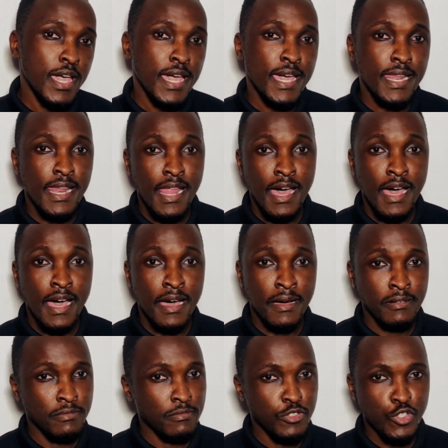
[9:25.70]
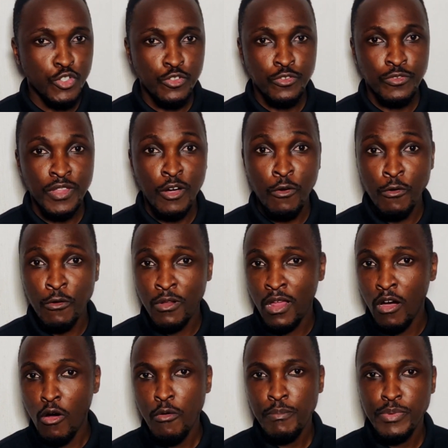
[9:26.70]
and sure, they will
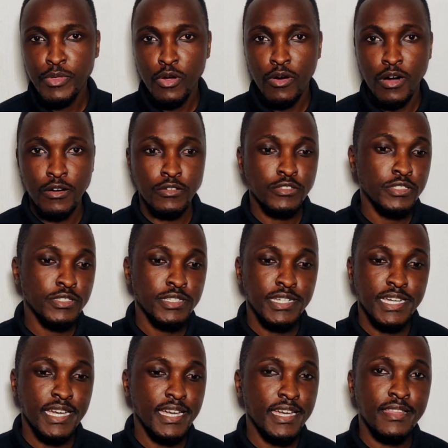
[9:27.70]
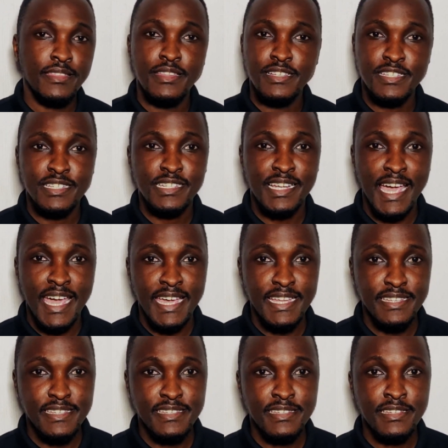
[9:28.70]
help you out in this
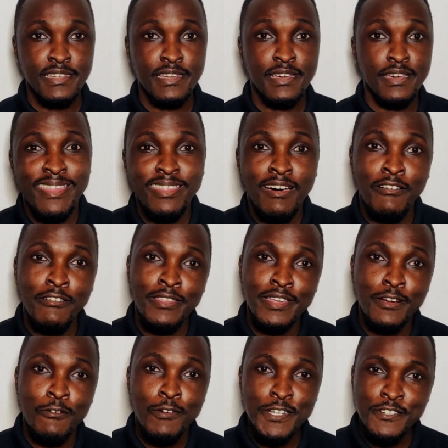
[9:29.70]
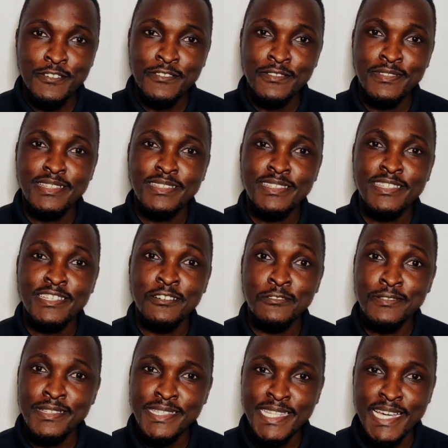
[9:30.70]
case. And now the question
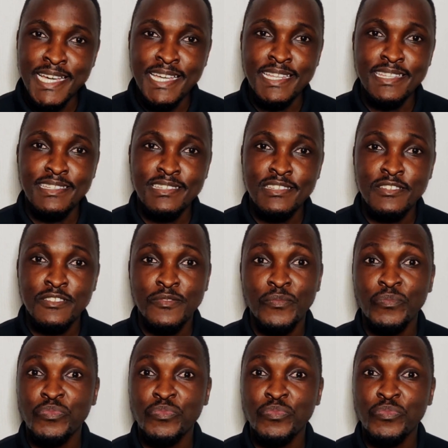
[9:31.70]
still stands: